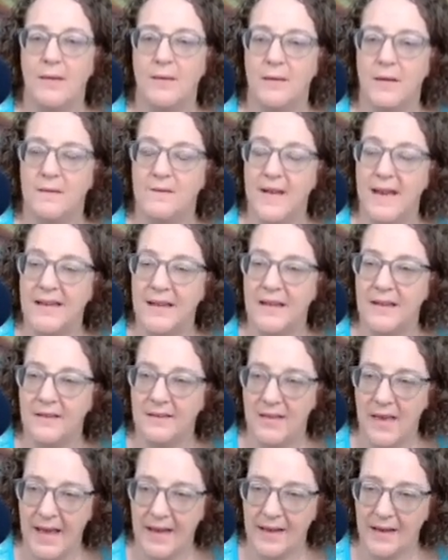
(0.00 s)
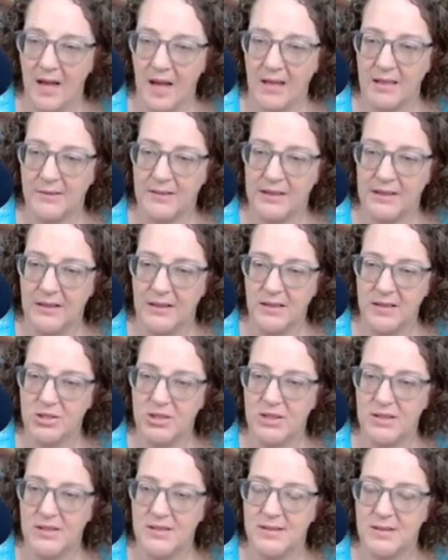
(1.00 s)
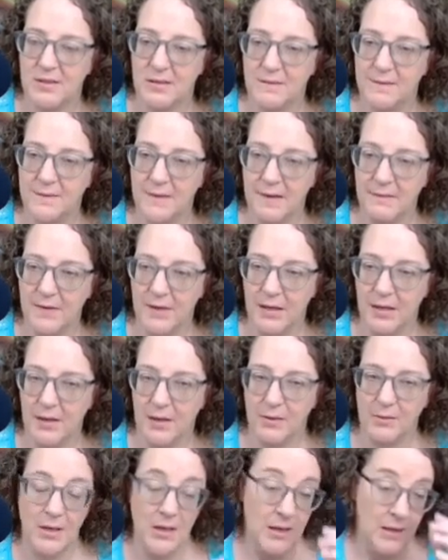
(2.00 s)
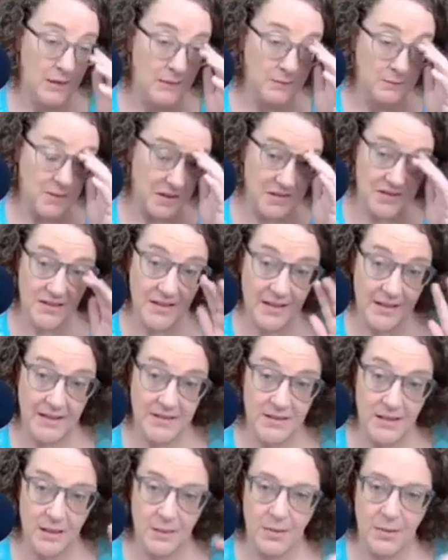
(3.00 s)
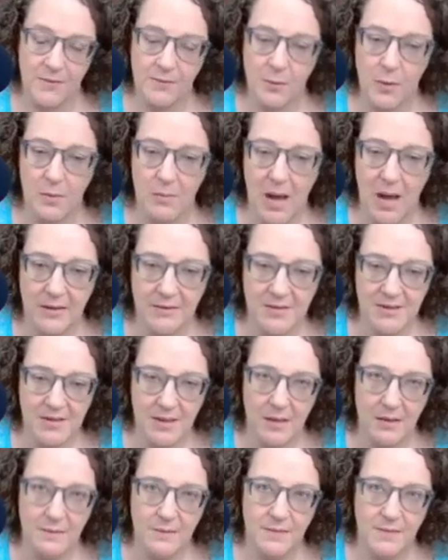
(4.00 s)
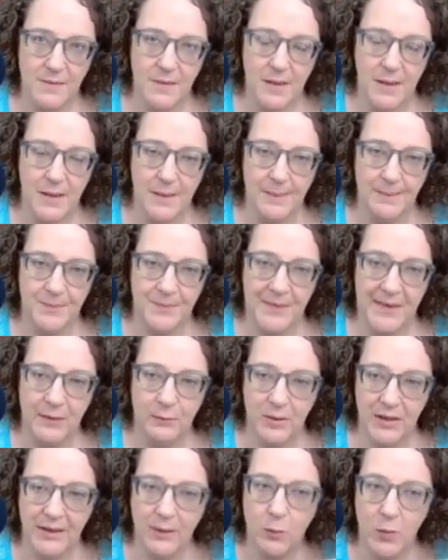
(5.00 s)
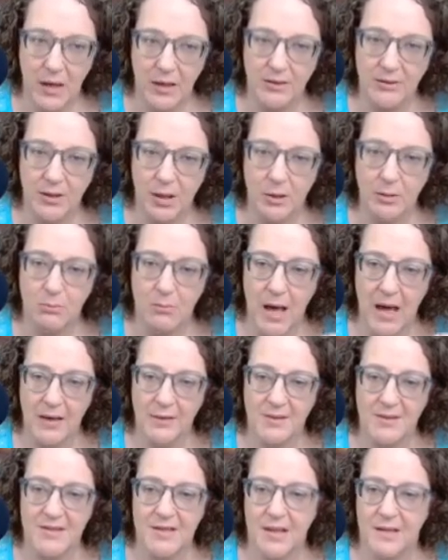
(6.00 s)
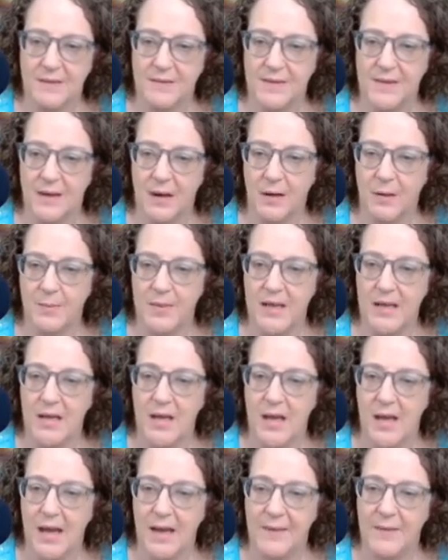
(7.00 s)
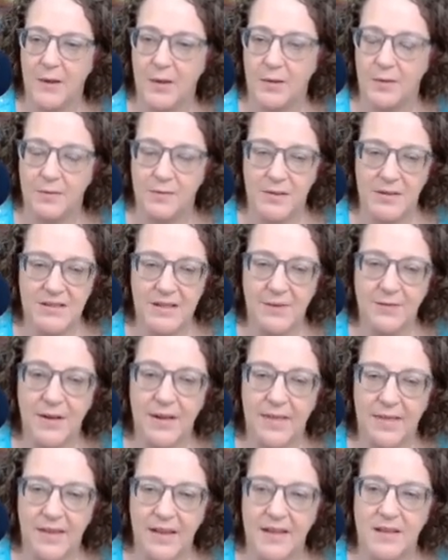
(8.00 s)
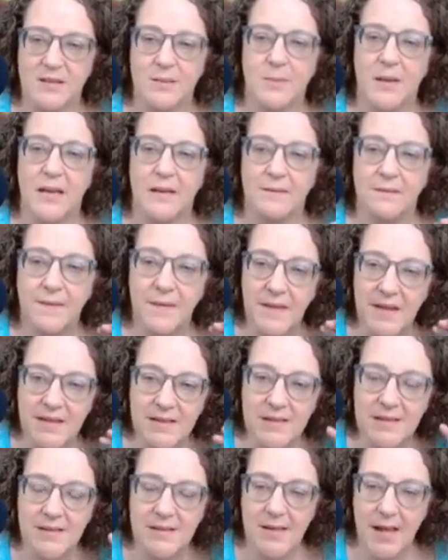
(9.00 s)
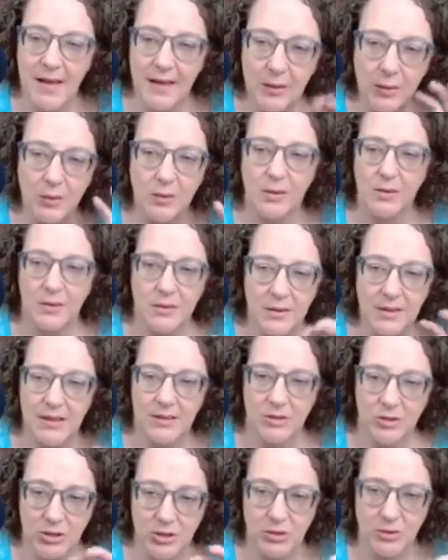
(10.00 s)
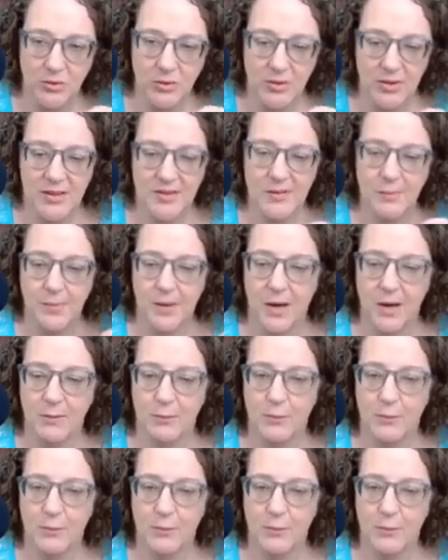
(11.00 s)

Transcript: finding that kind of a clinician is a good fit for you. There's, like I said, about 4 models of really well-known models of therapy, and they're for different things. But if this cycle issue is a part of